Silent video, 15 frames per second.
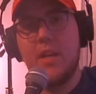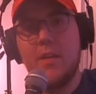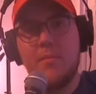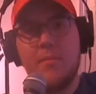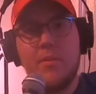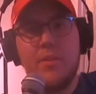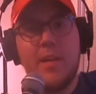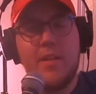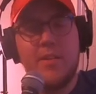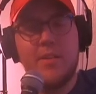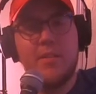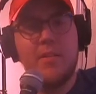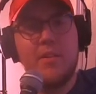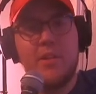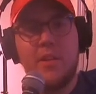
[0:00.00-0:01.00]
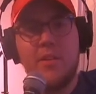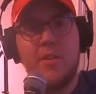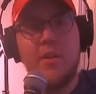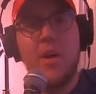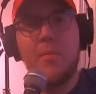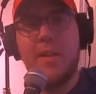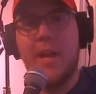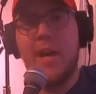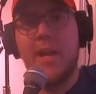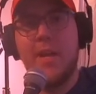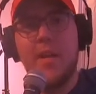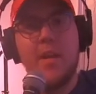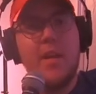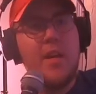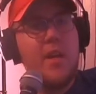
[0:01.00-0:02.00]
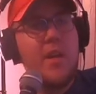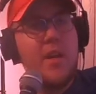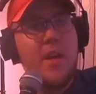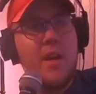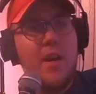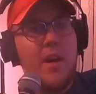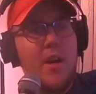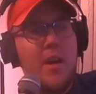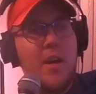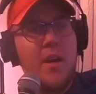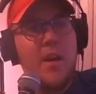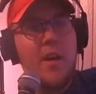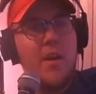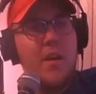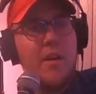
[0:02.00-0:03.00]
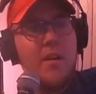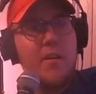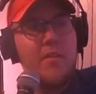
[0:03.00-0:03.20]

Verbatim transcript: wintertime, you guys are you know you're up and at it, uh,